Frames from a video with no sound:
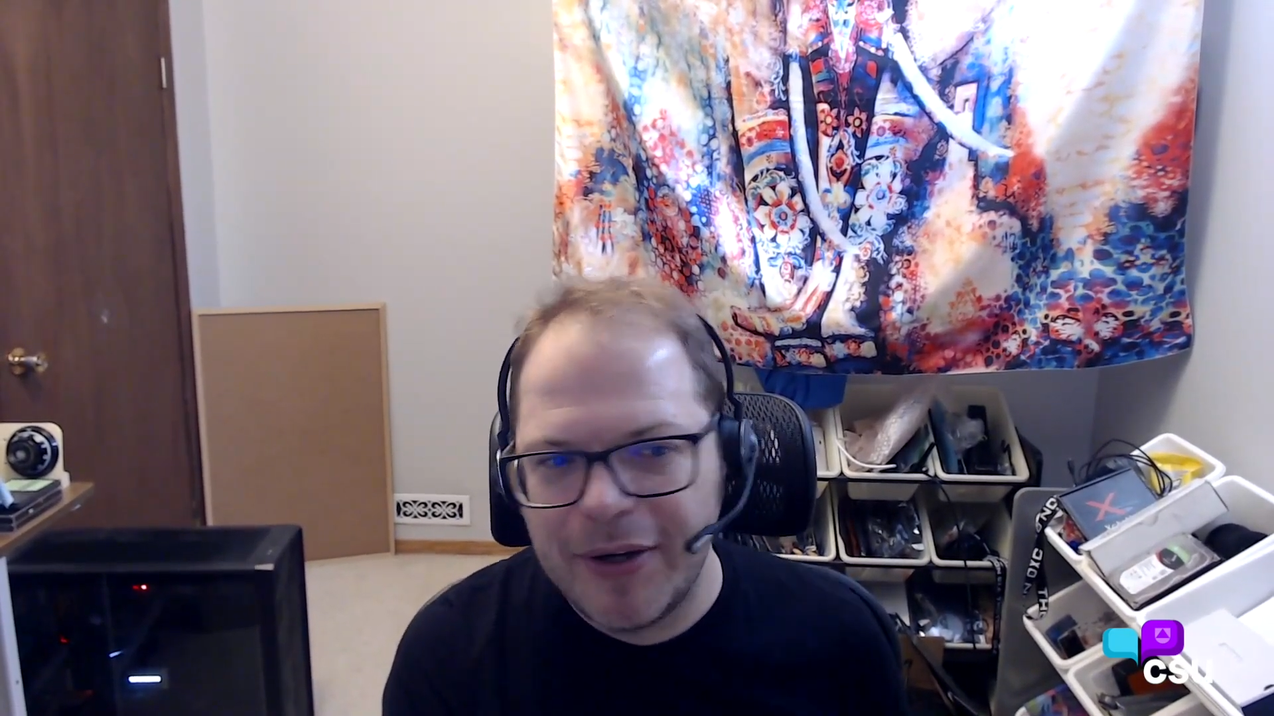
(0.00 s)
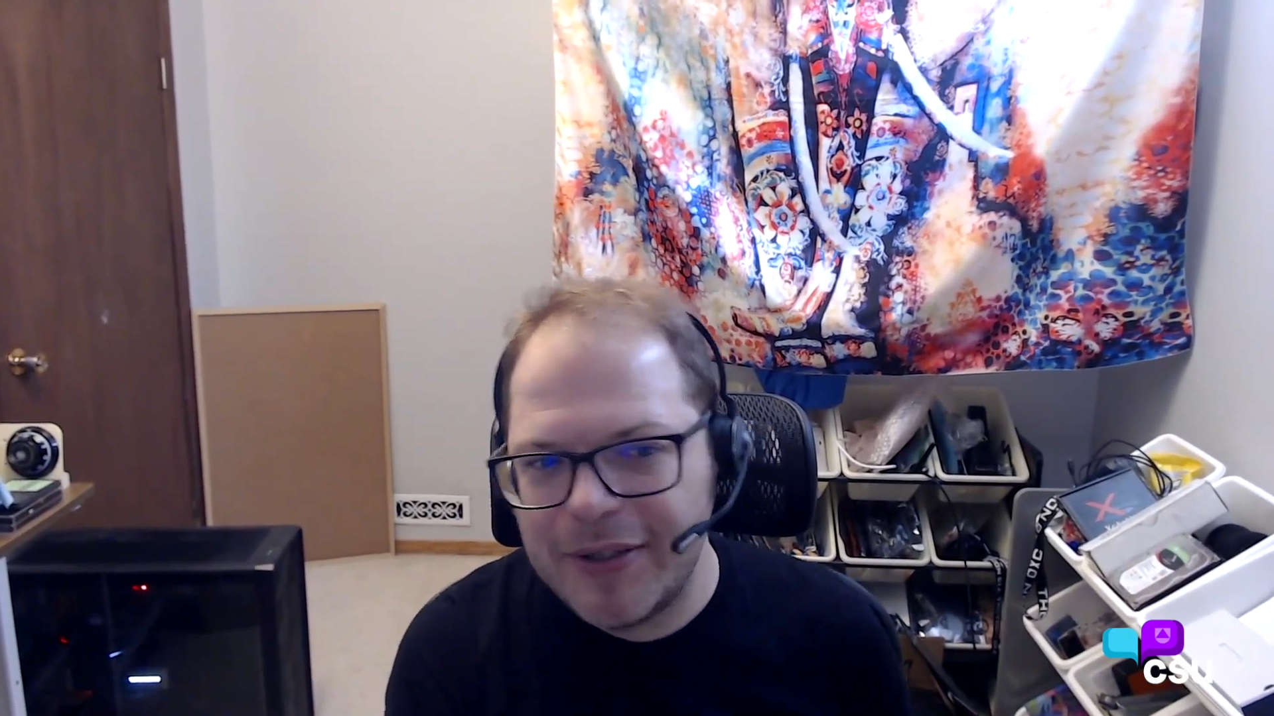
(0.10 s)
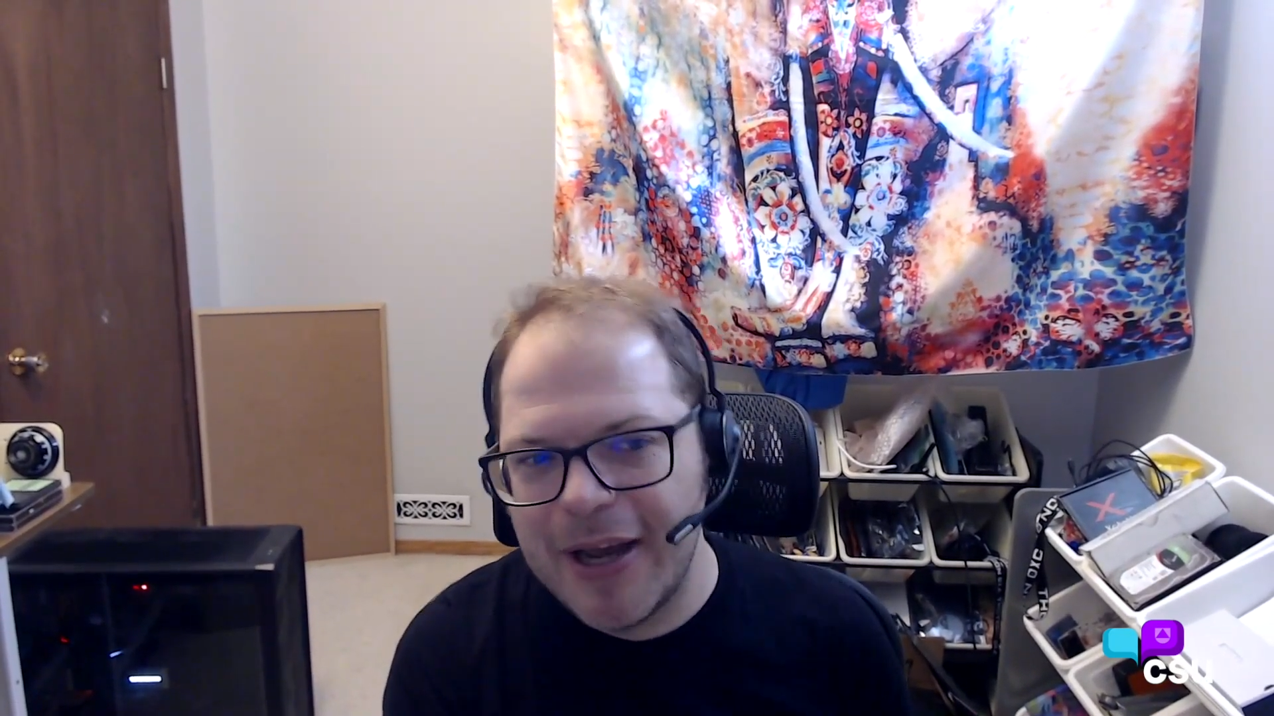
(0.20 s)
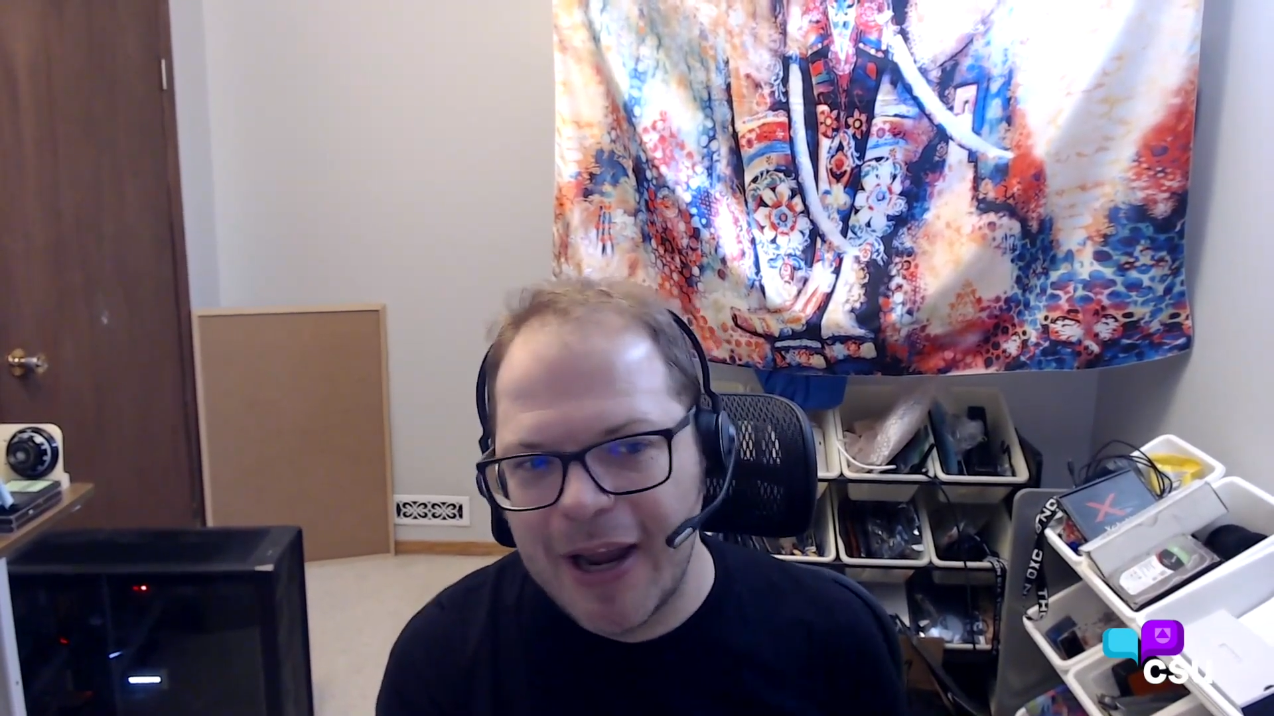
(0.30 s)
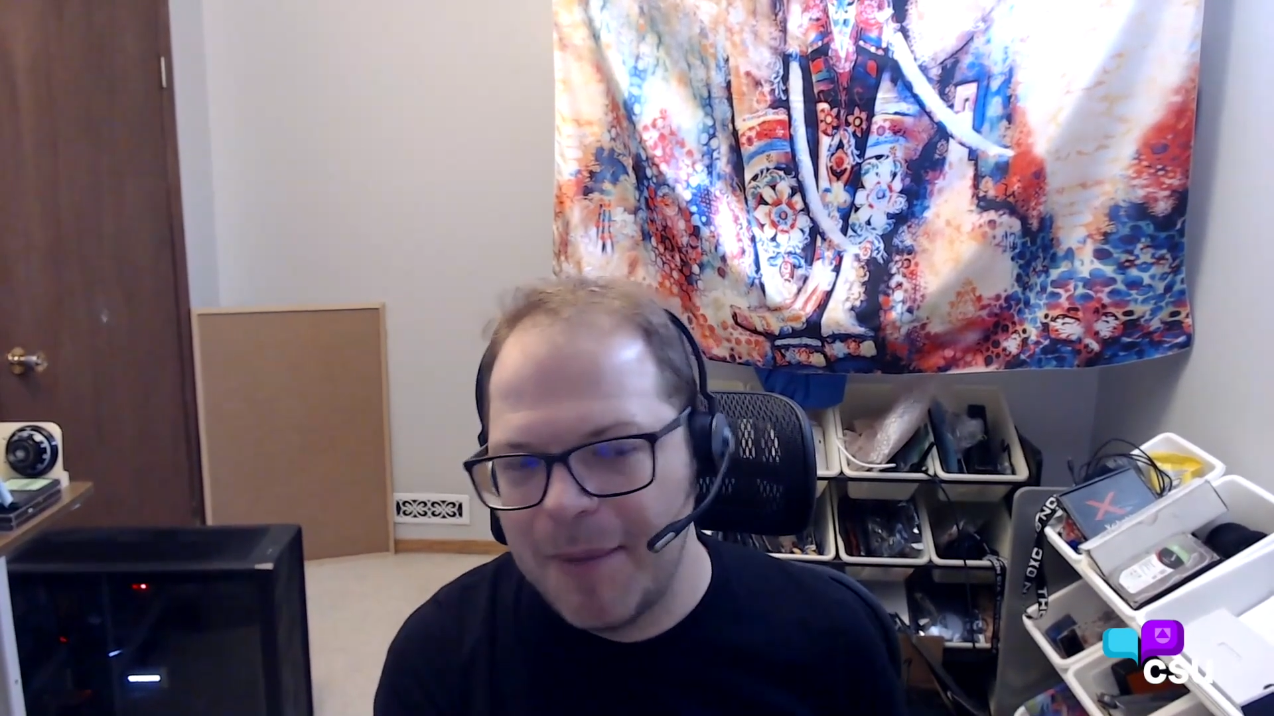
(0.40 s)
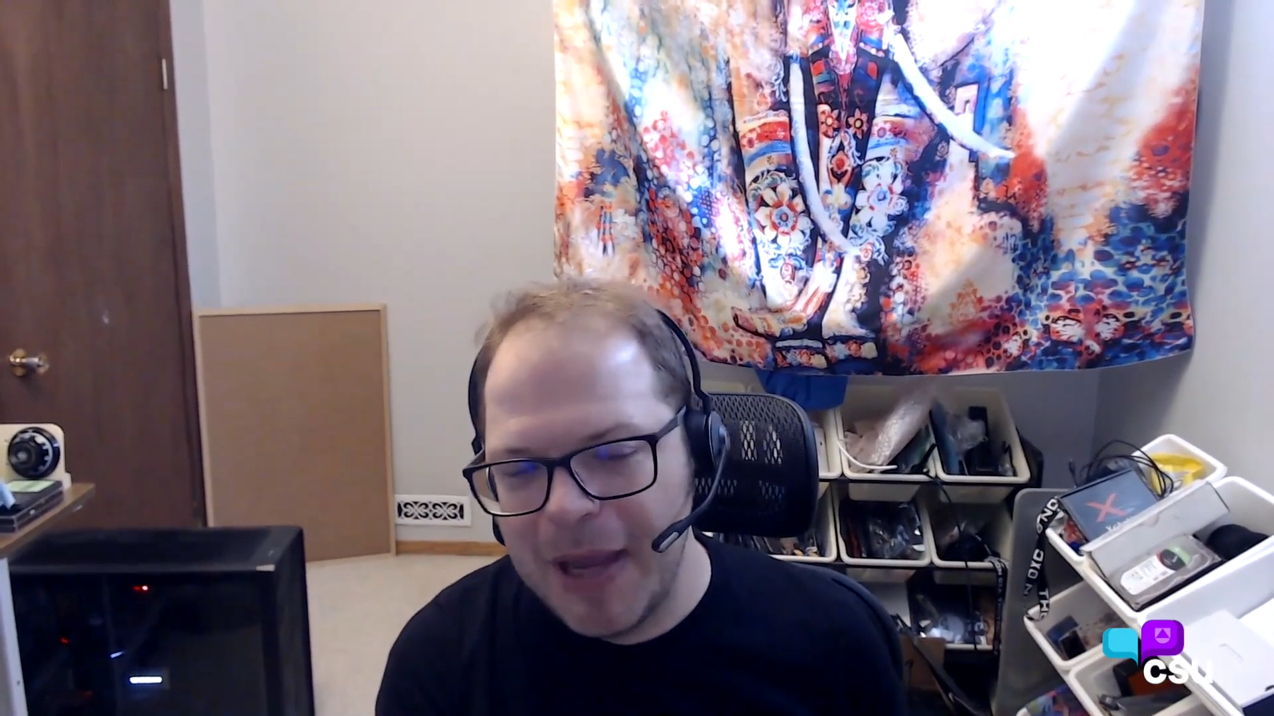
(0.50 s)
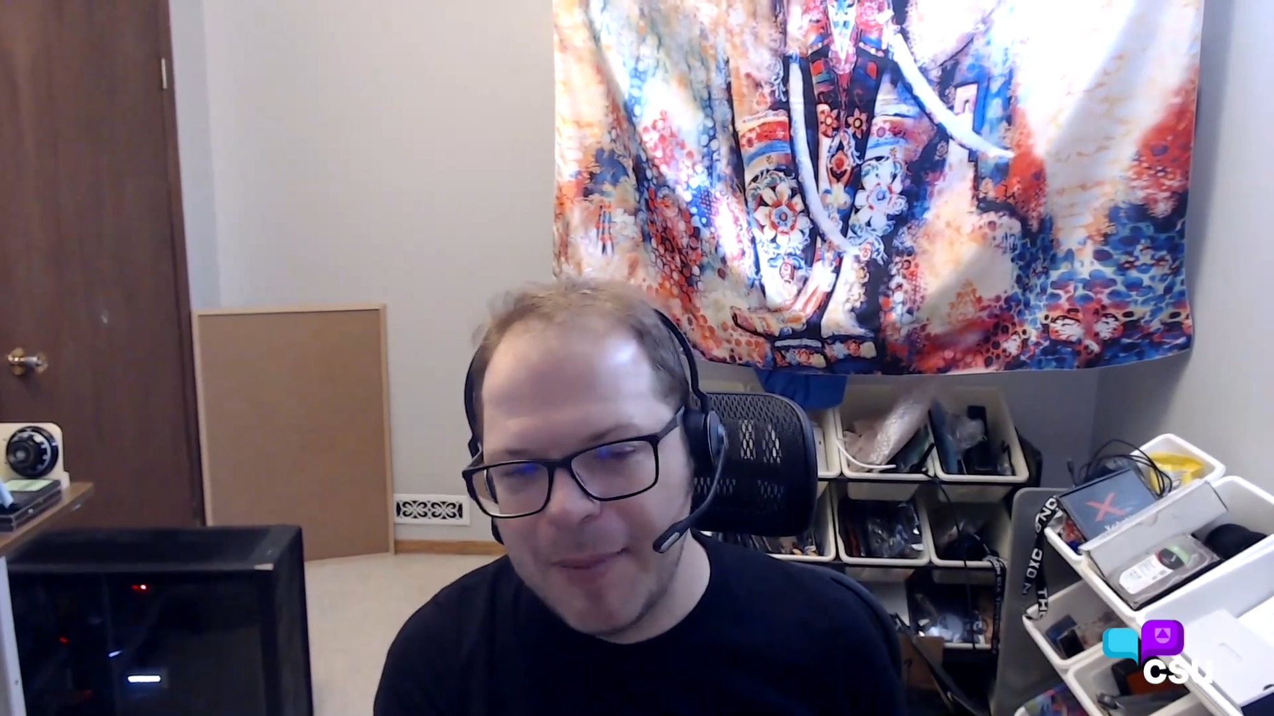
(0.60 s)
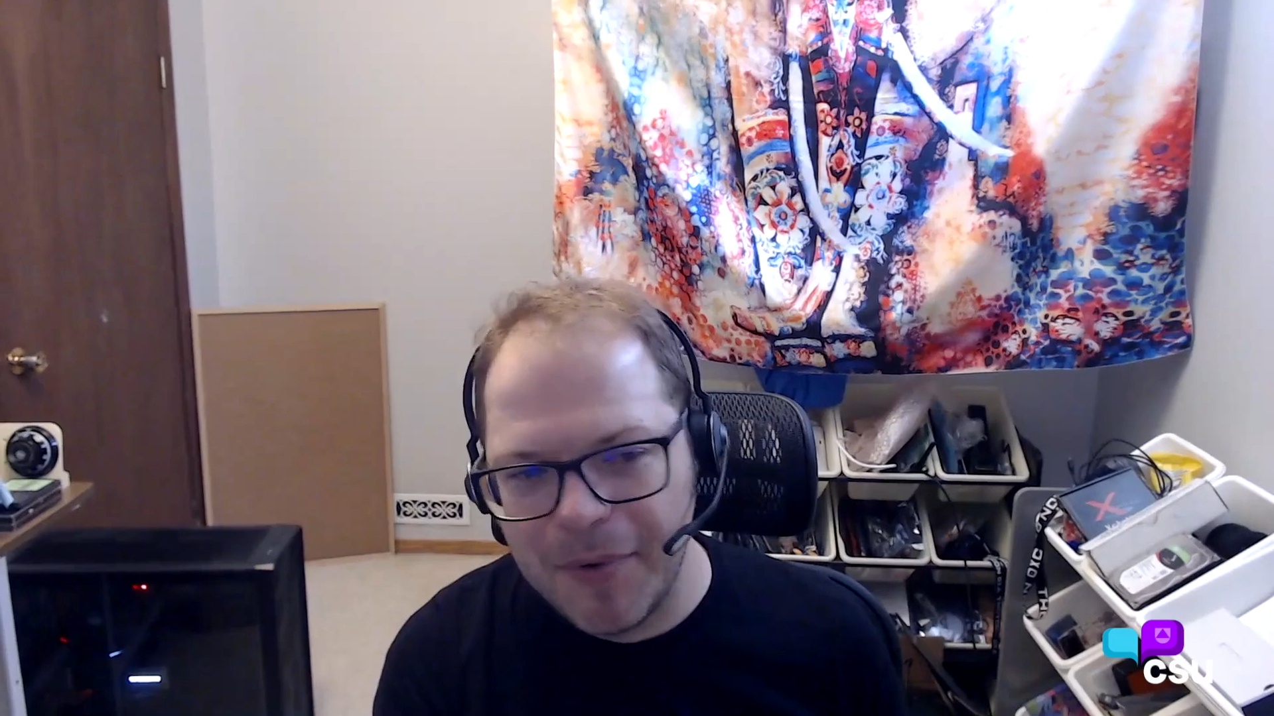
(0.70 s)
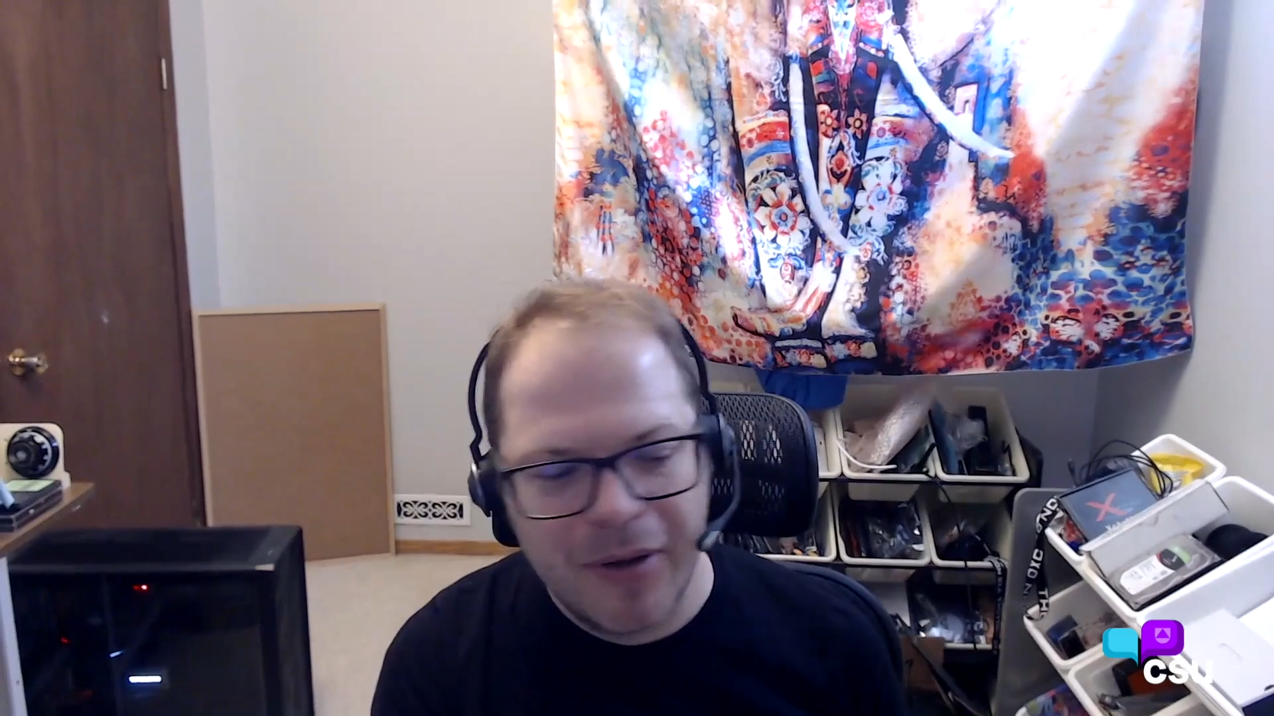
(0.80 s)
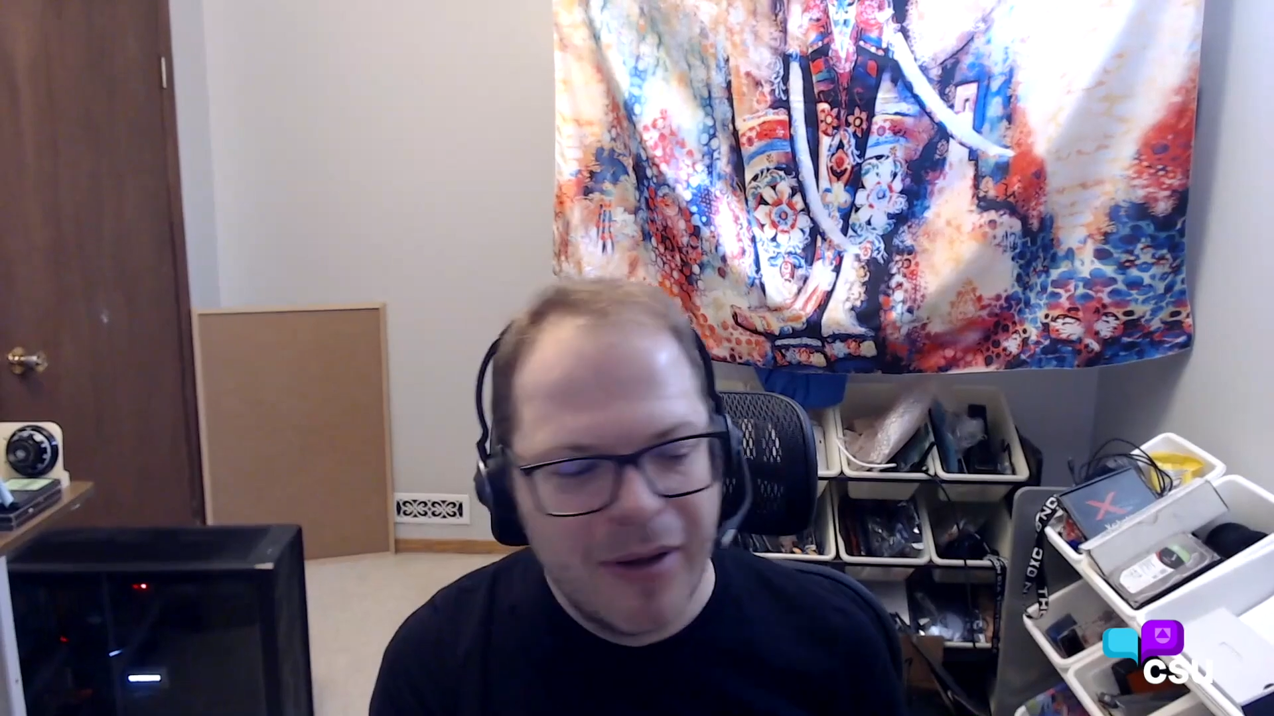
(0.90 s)
attacking
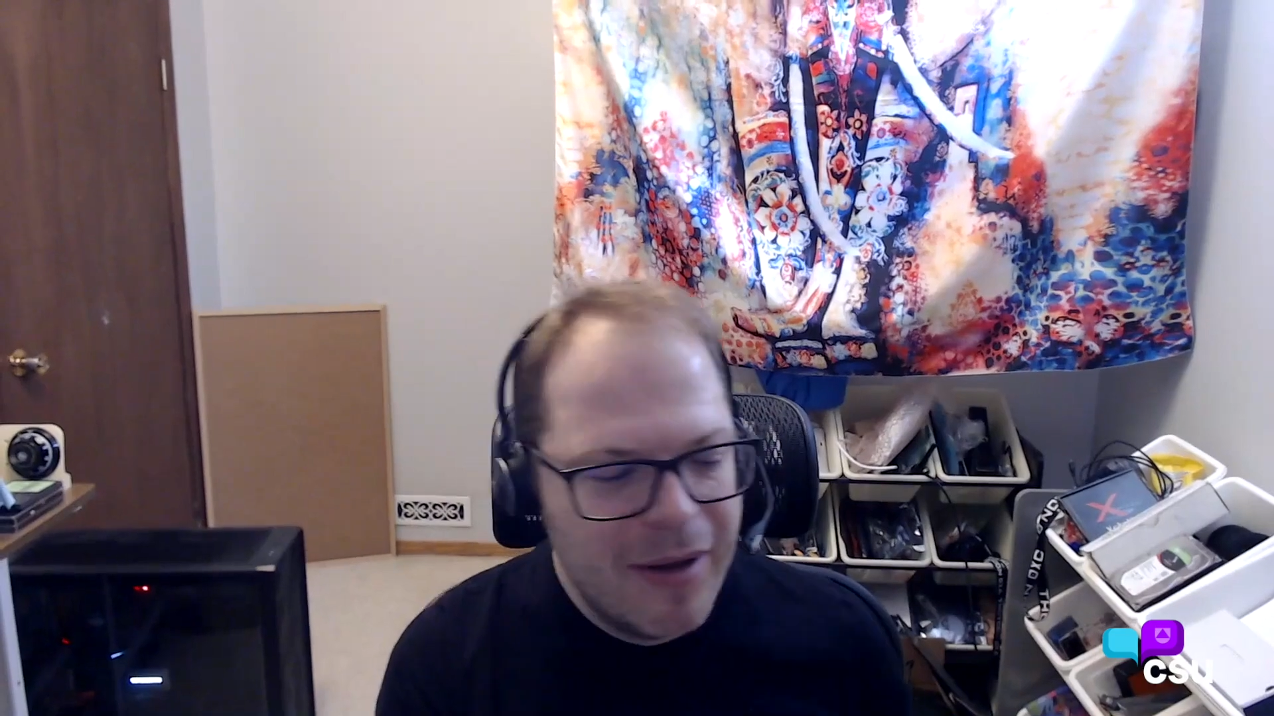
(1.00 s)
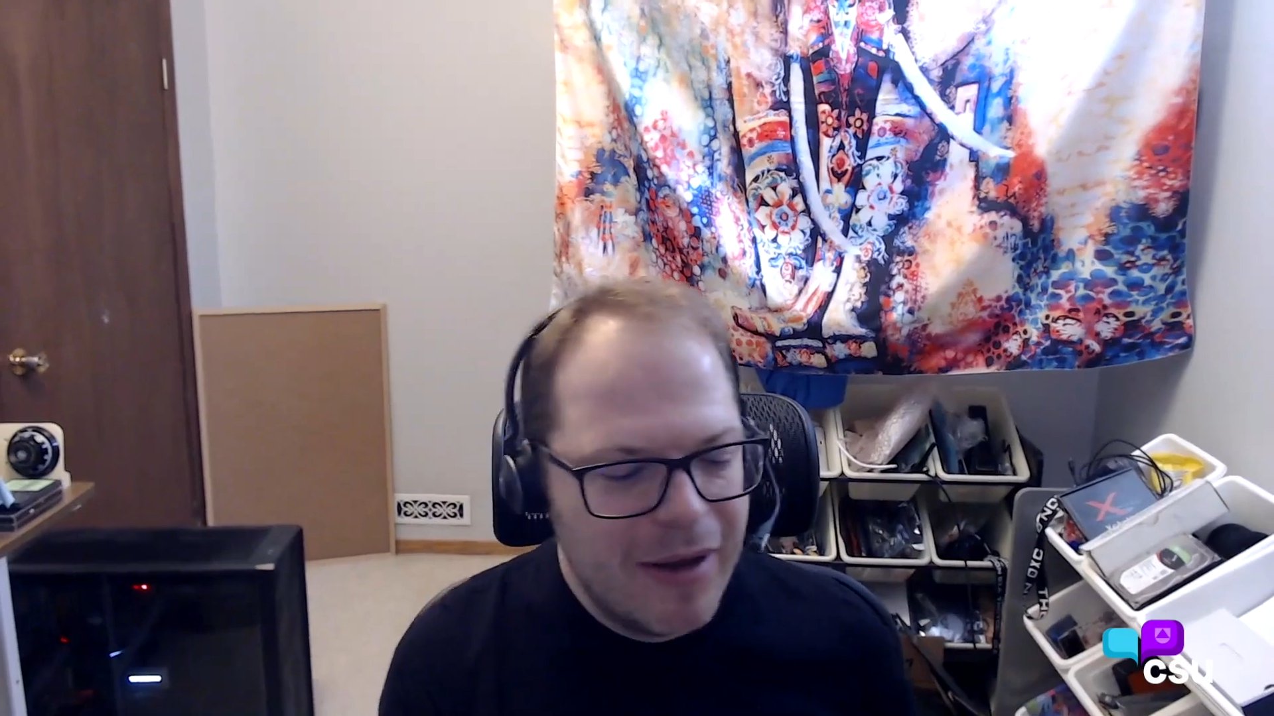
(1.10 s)
people.